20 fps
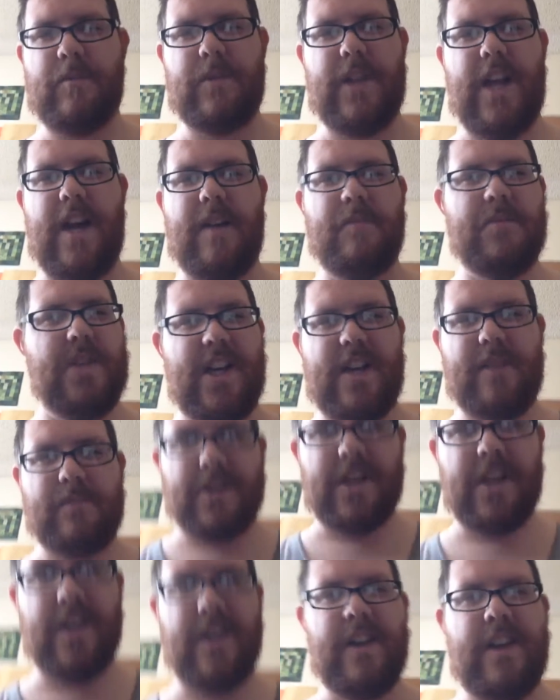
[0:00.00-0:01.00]
blah, blah,
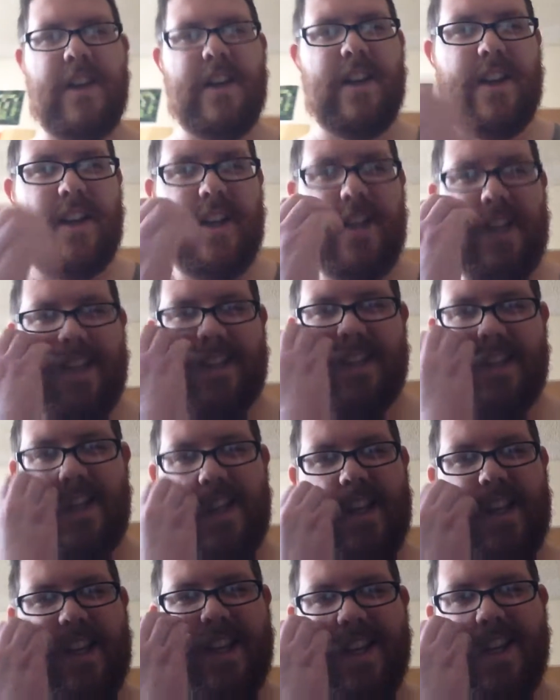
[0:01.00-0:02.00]
blah.
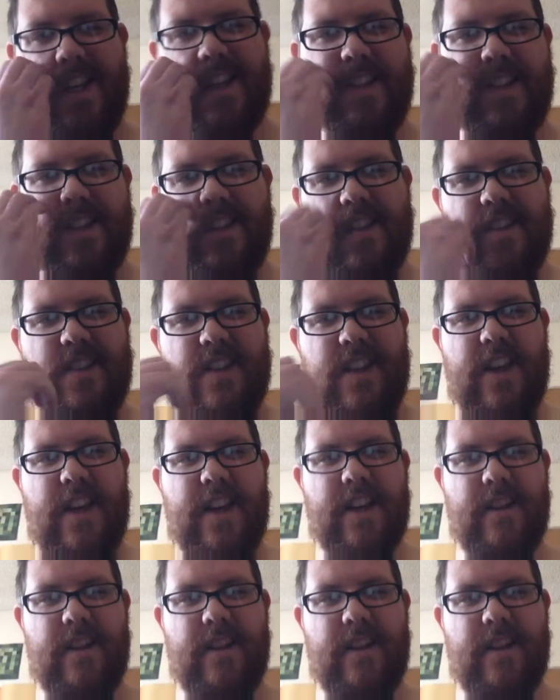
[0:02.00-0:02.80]
So yeah, this